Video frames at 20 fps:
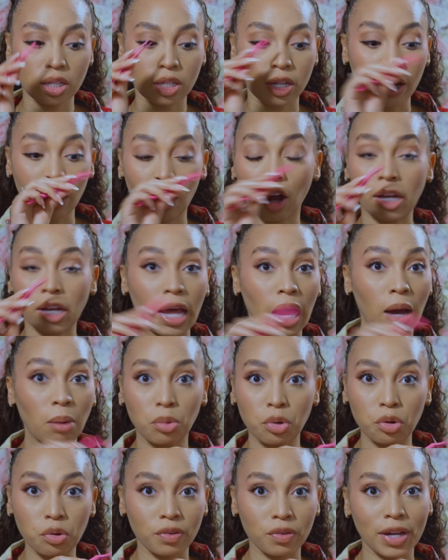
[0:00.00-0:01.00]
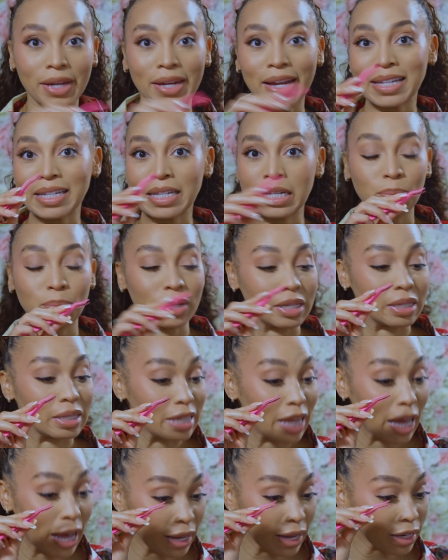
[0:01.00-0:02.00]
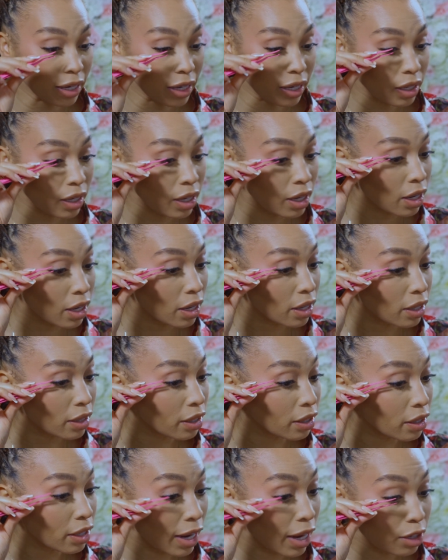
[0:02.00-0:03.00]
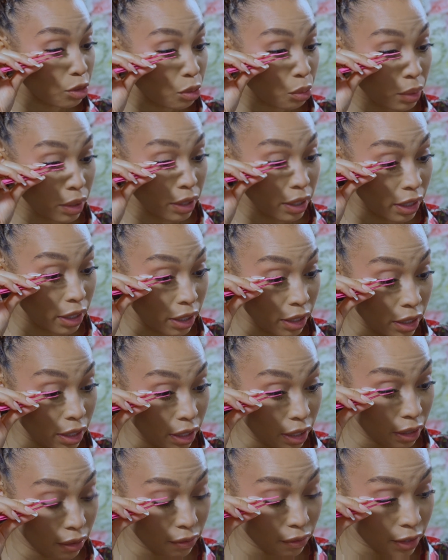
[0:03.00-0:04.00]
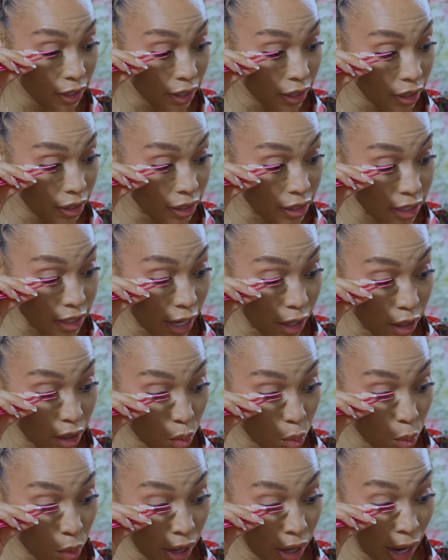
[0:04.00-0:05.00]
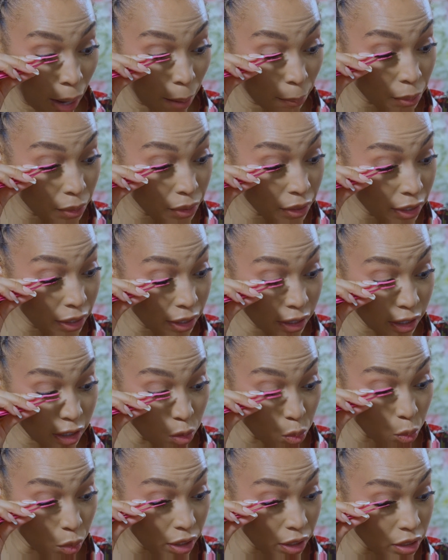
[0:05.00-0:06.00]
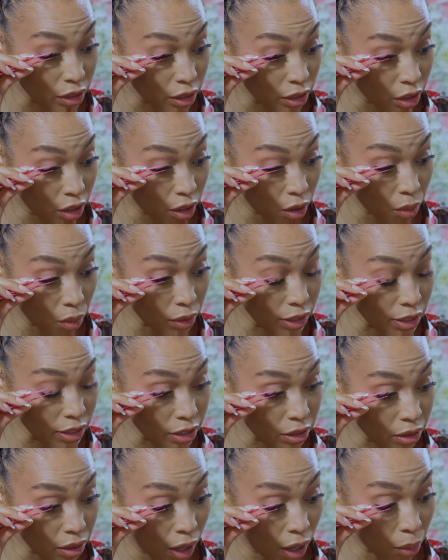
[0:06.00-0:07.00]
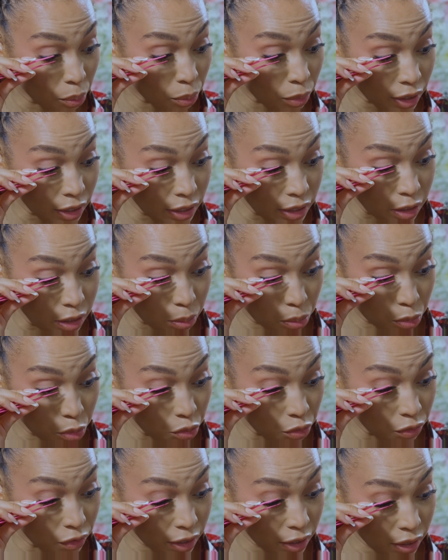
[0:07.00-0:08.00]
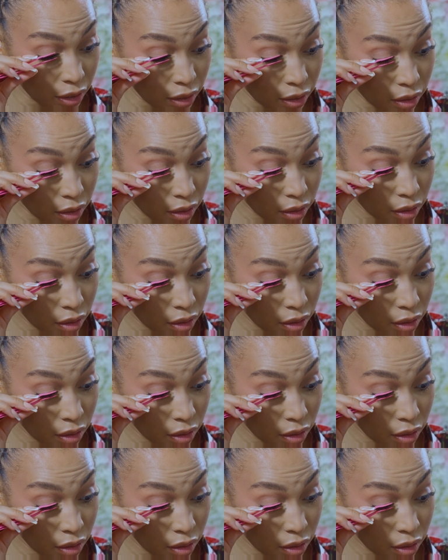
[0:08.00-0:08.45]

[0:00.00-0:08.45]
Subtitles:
they are not moving, they're not slipping and sliding. They're not doing any of that. It's like where I put it is where it's gonna go until I'm ready to move it.